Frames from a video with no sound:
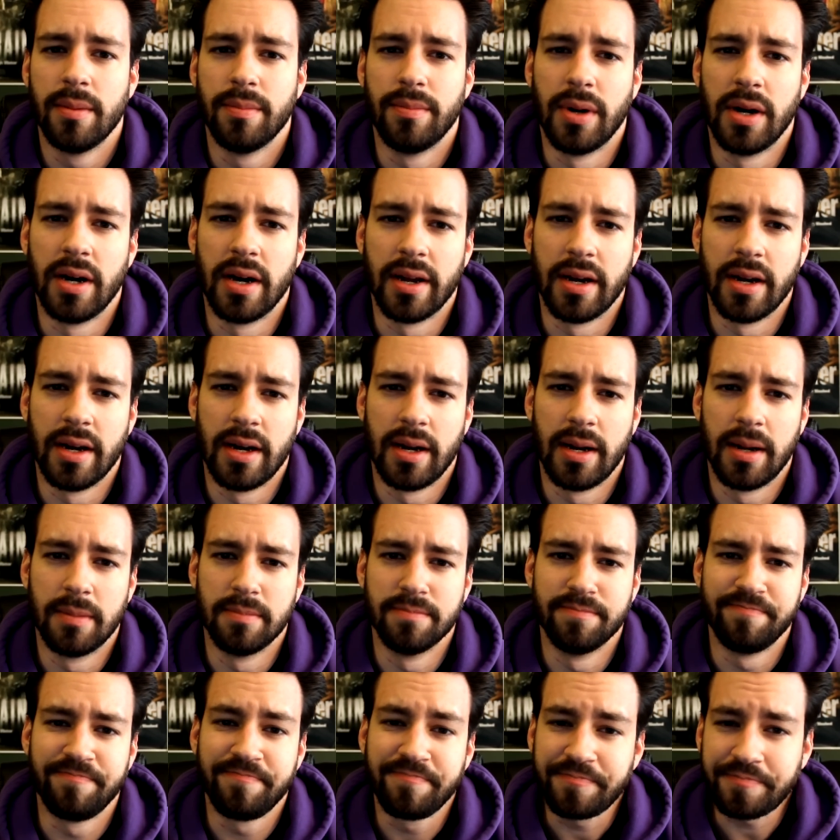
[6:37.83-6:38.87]
But
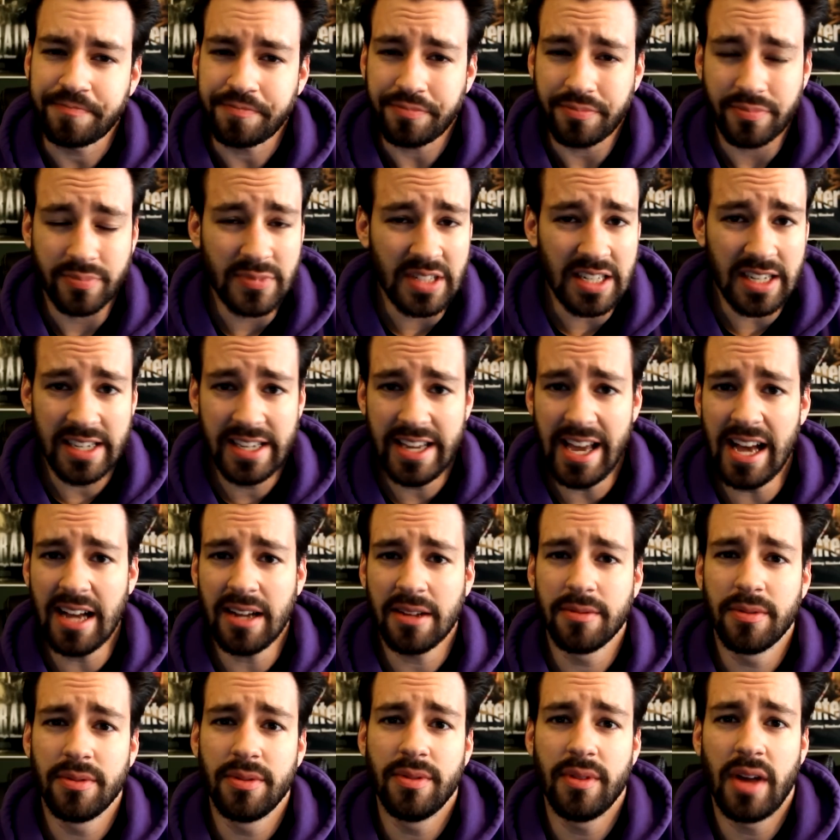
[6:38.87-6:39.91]
um,
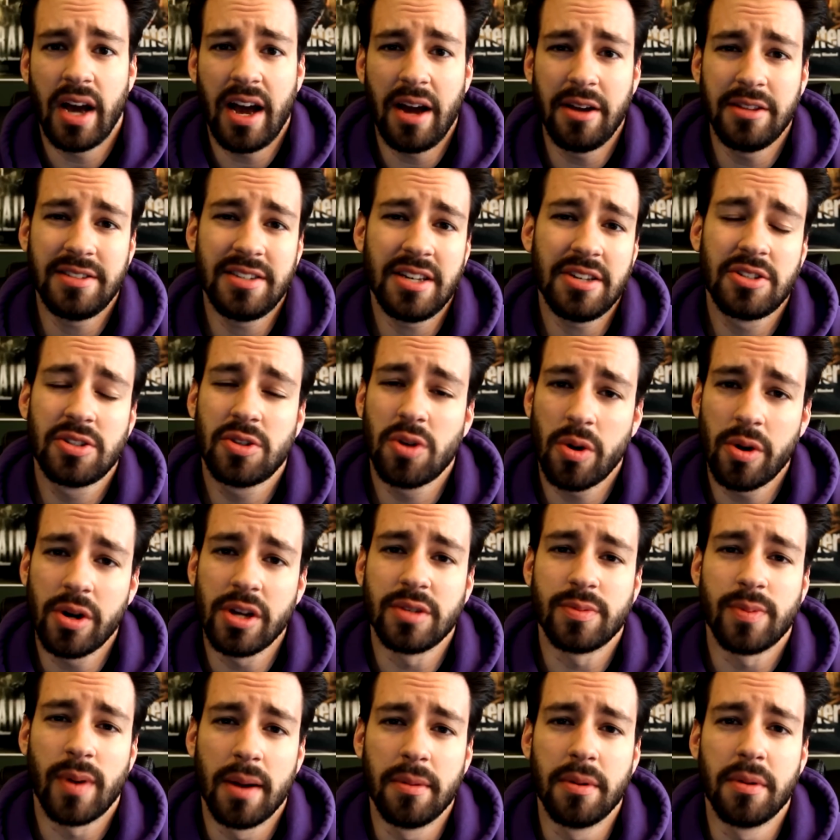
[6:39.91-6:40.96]
yeah, I'd say story
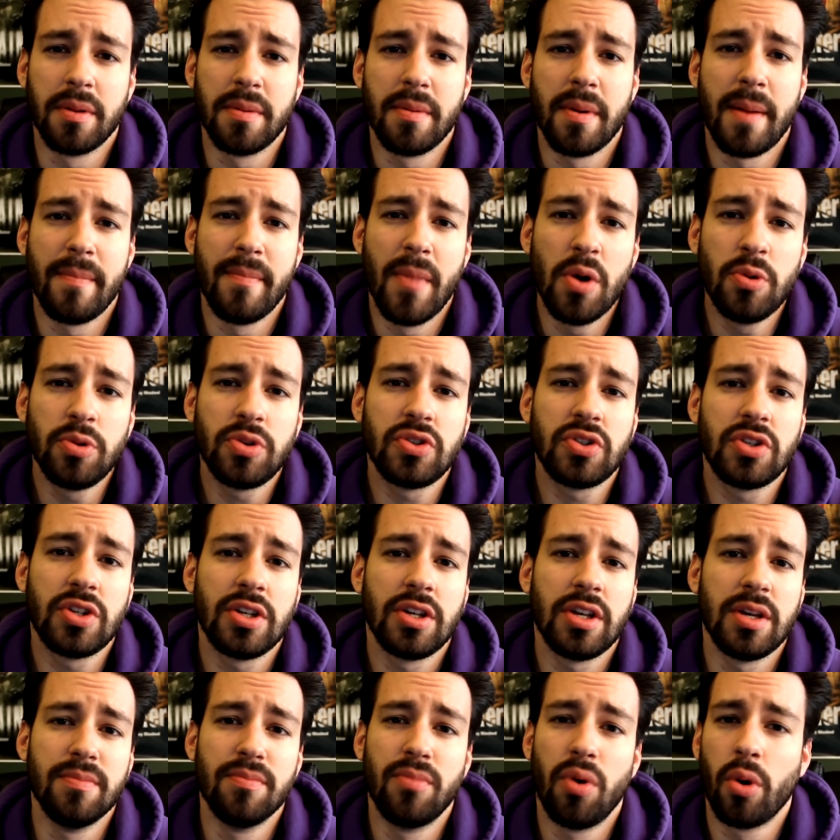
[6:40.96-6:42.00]
is probably my
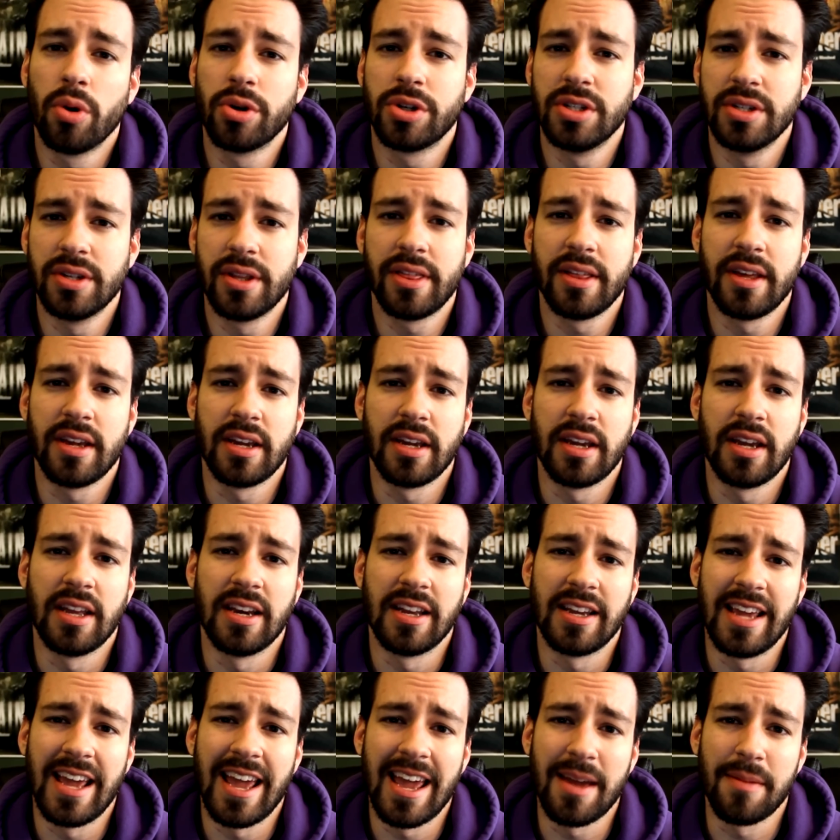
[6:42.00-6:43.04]
most important thing in
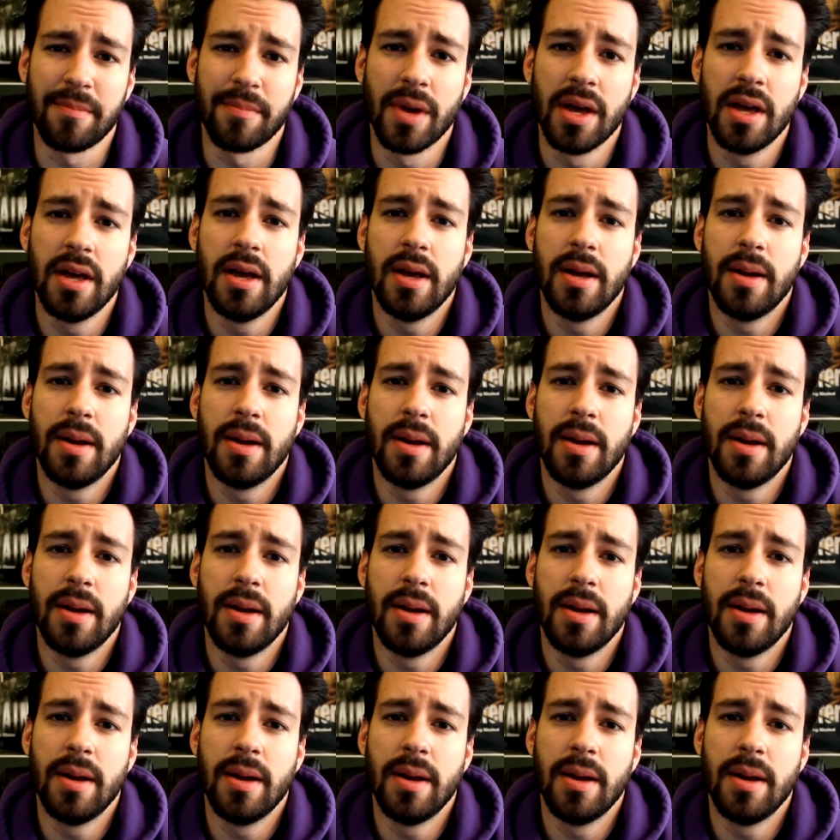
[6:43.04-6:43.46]
a game.